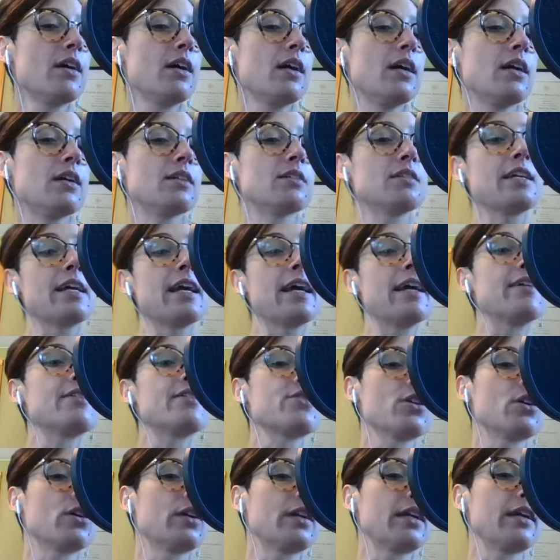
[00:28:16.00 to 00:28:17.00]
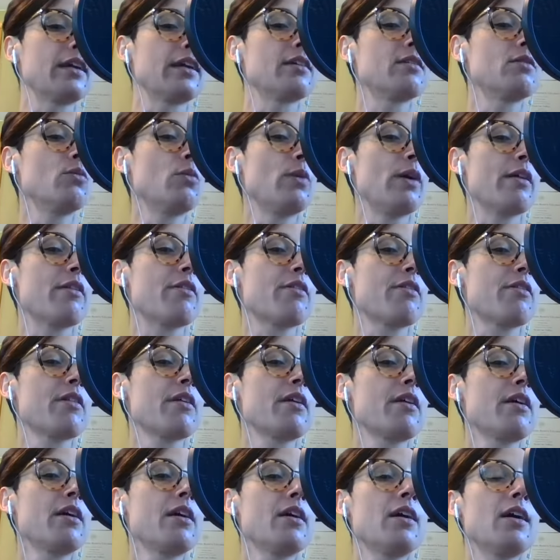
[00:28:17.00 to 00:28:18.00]
uh, liaisoning with,
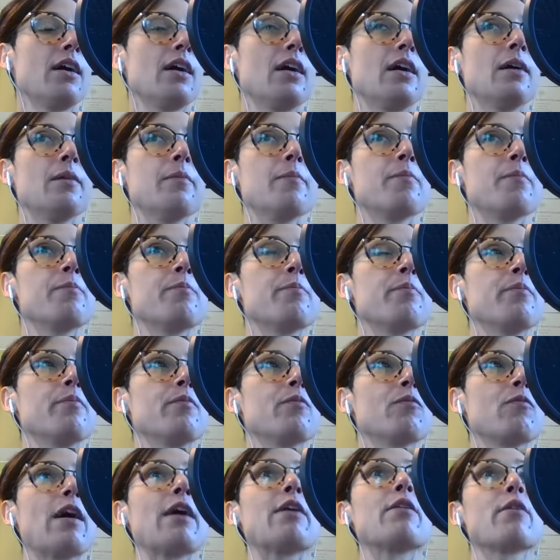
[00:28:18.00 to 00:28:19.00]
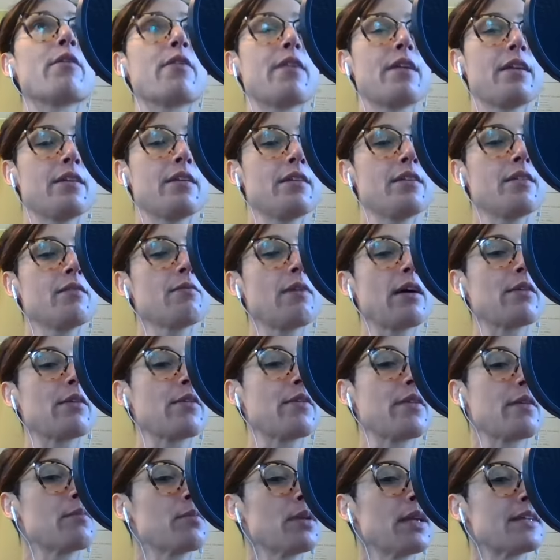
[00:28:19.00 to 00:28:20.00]
um, rather than rather
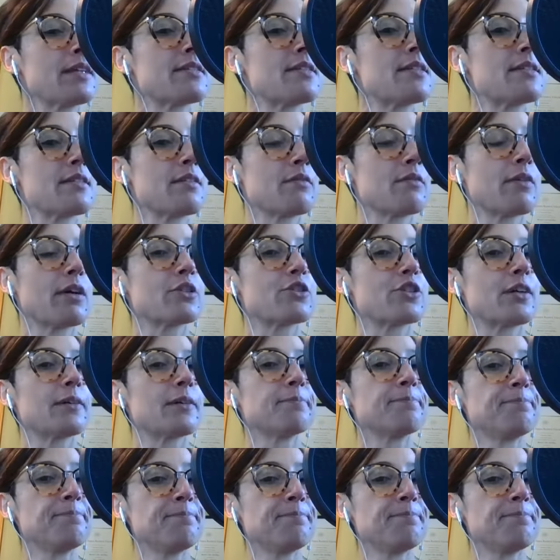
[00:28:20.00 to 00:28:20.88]
than places in Russia.